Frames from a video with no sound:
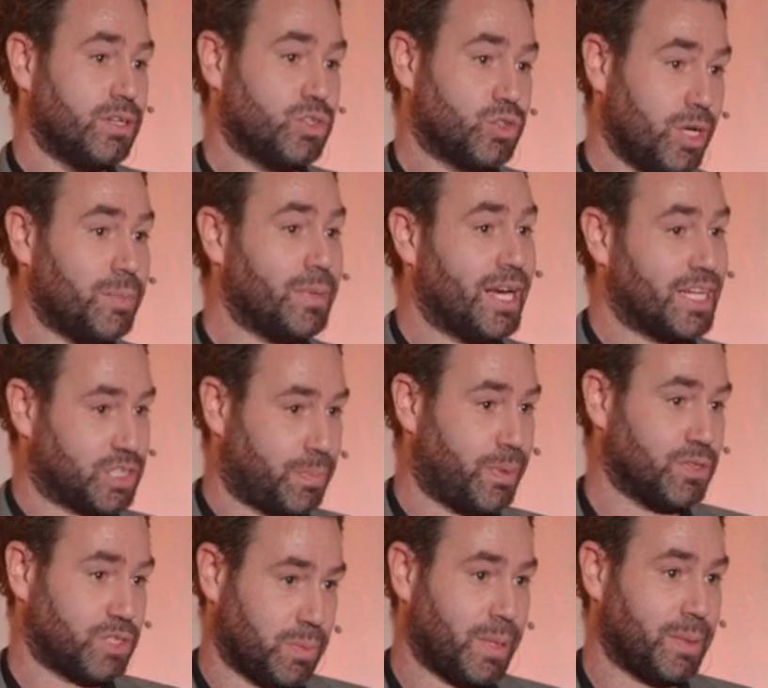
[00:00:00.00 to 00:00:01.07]
treatment as
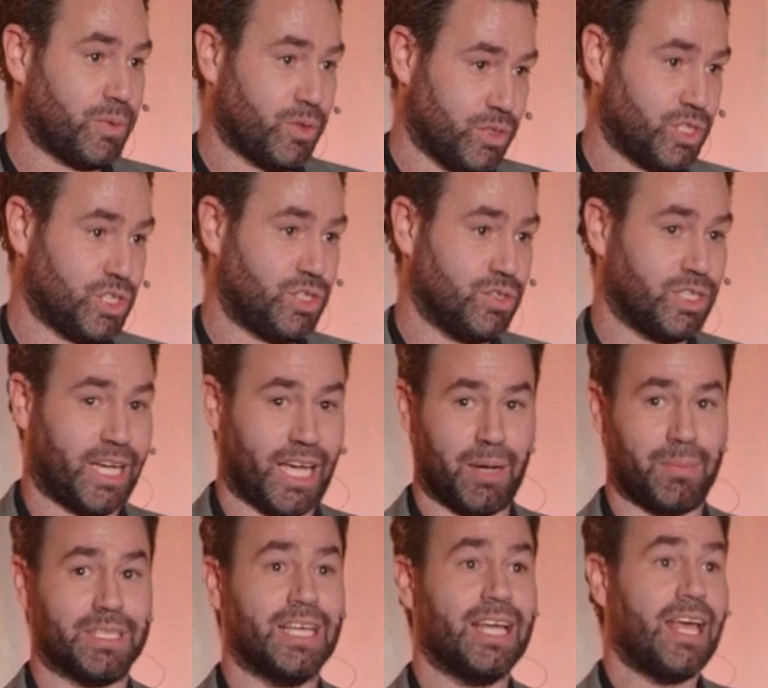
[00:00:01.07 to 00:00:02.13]
opposed to people who are just using
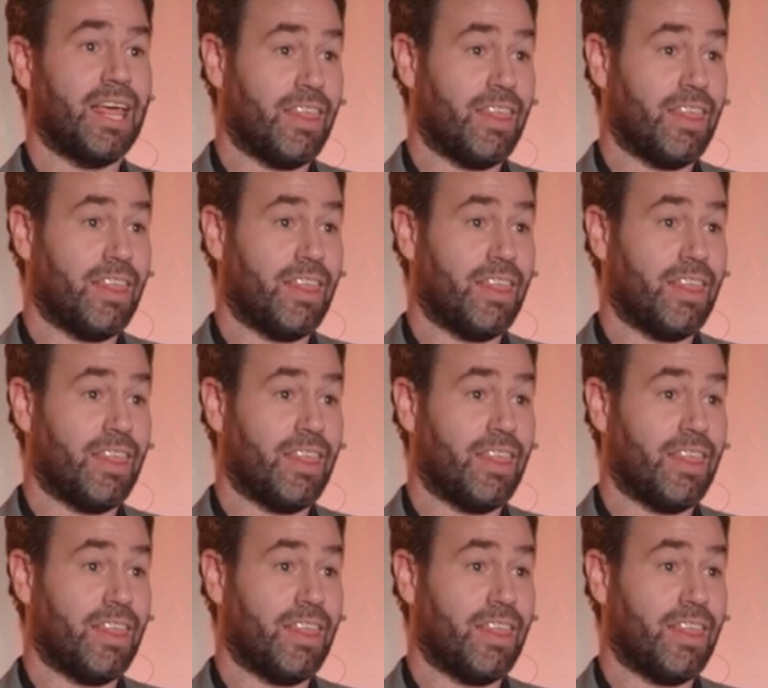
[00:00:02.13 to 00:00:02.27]
cannabis.